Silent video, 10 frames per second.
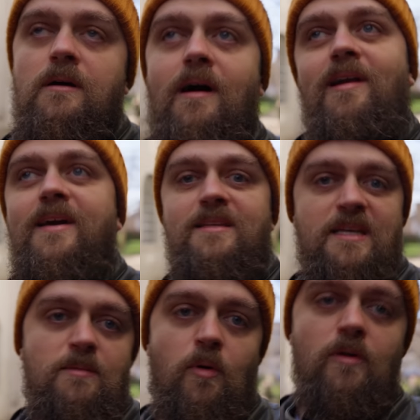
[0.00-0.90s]
unlike
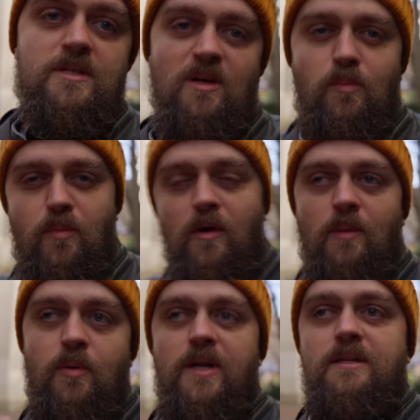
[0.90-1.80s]
D-Box, I'm gonna
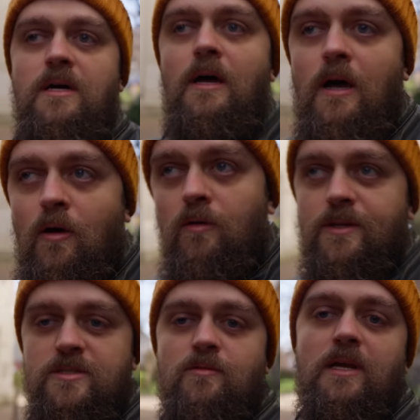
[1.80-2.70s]
put it on
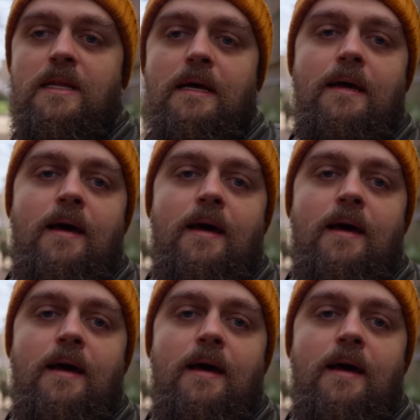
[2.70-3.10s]
the screen,